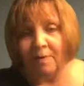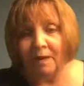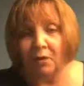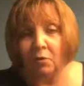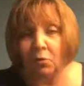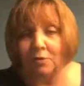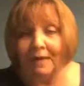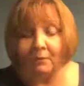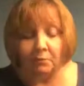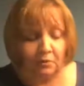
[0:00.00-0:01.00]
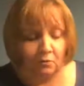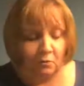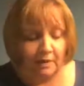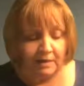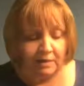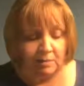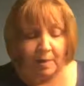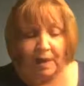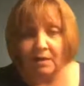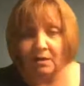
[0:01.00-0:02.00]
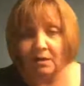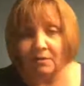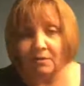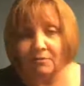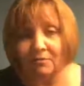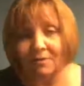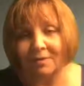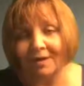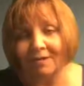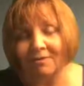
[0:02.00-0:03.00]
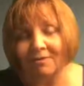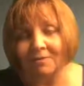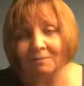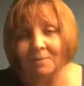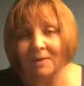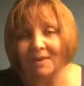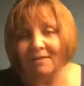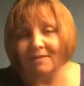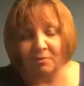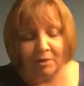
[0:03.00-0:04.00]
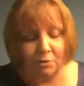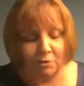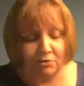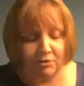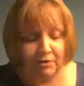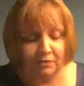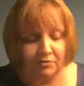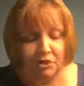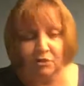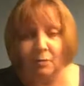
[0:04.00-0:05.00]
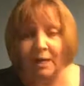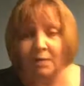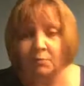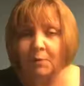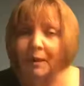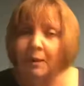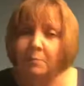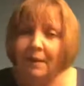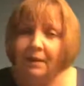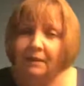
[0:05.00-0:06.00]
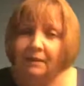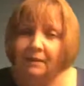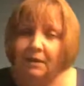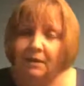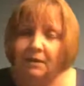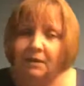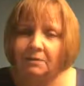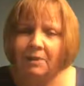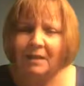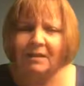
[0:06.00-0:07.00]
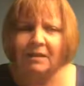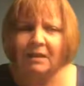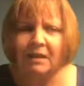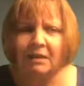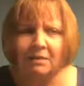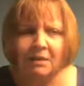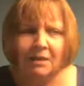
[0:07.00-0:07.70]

been caught out. They all went to Spain, and now they've got to be quarantined for 2 weeks when they get back. And I think they're going to